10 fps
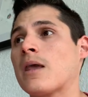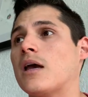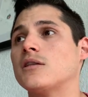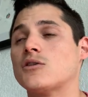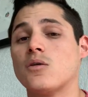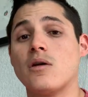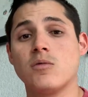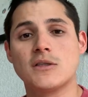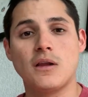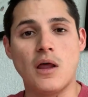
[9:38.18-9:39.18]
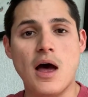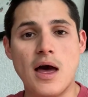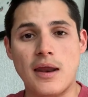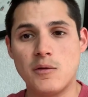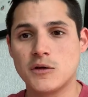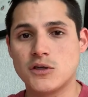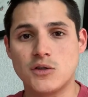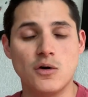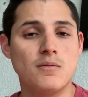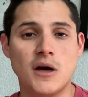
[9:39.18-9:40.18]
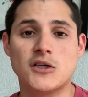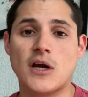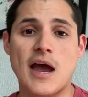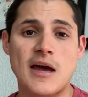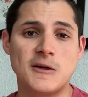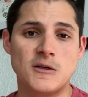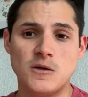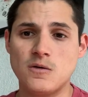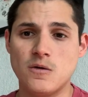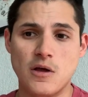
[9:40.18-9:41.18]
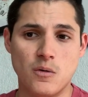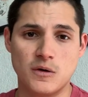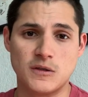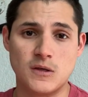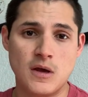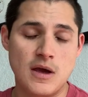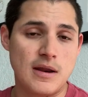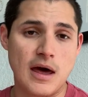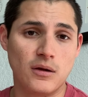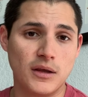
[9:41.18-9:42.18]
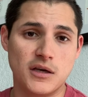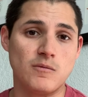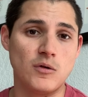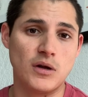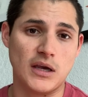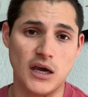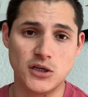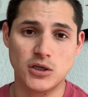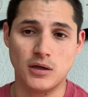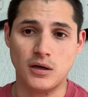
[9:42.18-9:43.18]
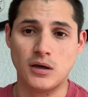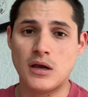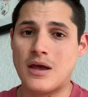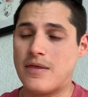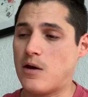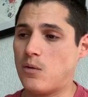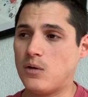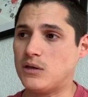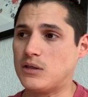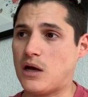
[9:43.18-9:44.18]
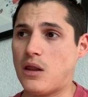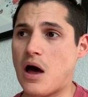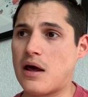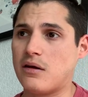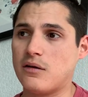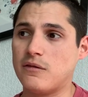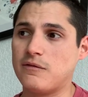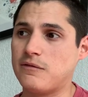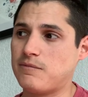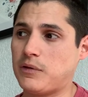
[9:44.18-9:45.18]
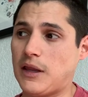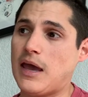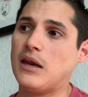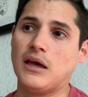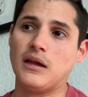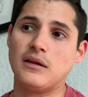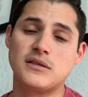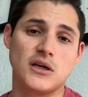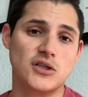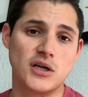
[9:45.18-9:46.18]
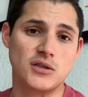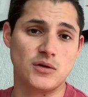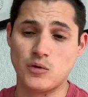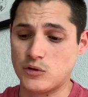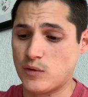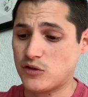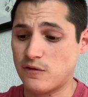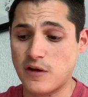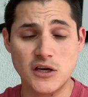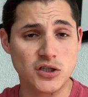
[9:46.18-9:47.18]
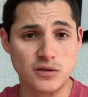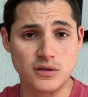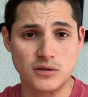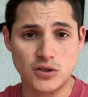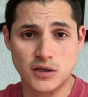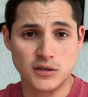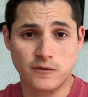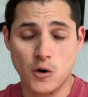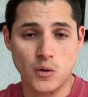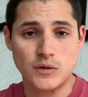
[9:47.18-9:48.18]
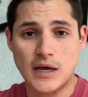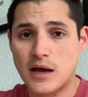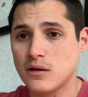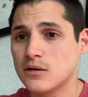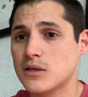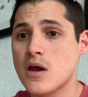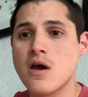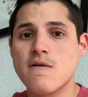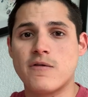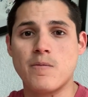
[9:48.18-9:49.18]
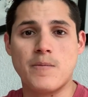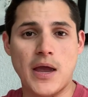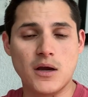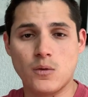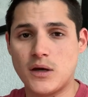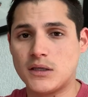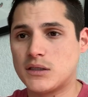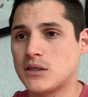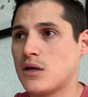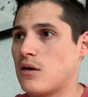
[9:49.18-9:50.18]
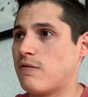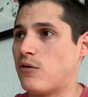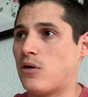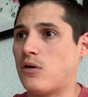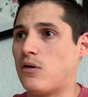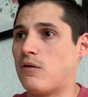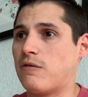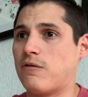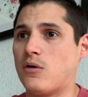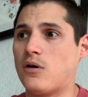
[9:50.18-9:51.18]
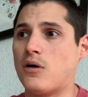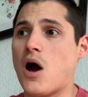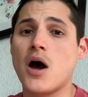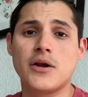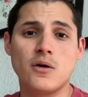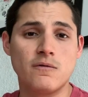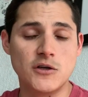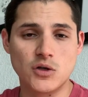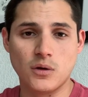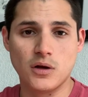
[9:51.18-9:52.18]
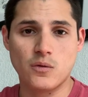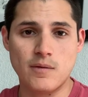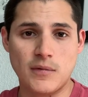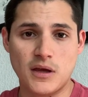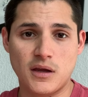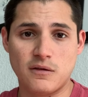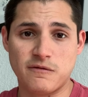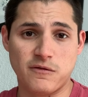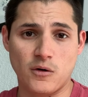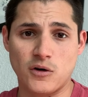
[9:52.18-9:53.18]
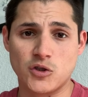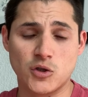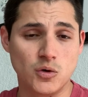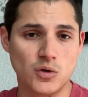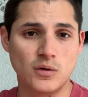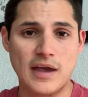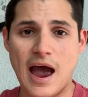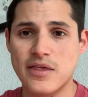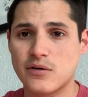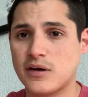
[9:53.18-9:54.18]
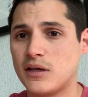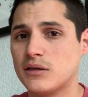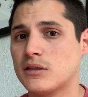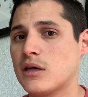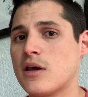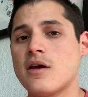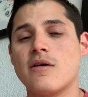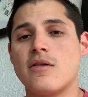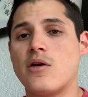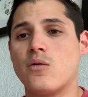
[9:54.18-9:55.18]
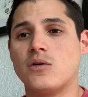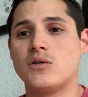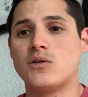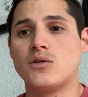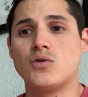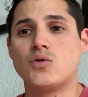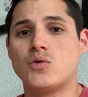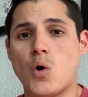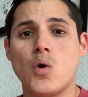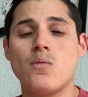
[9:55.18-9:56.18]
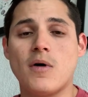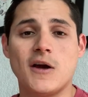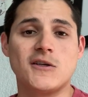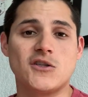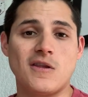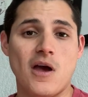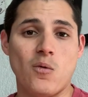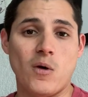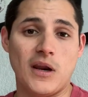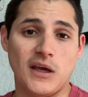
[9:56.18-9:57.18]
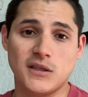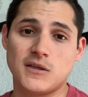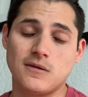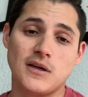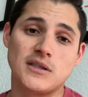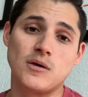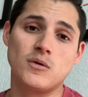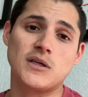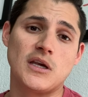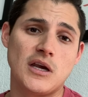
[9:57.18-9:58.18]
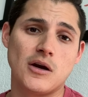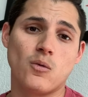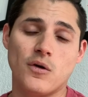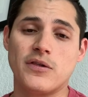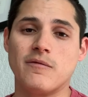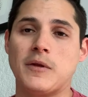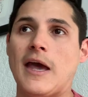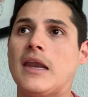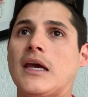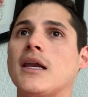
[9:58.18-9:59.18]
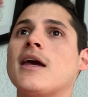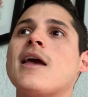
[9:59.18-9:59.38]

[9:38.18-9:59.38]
And so it was a lot. It was so much I had to do. There was not only communication, there was a lot of planning, such as there was reservations for hotels, for banquets, for audio visual equipment, for social gatherings, There was so much that went into this. It was a year worth of planning.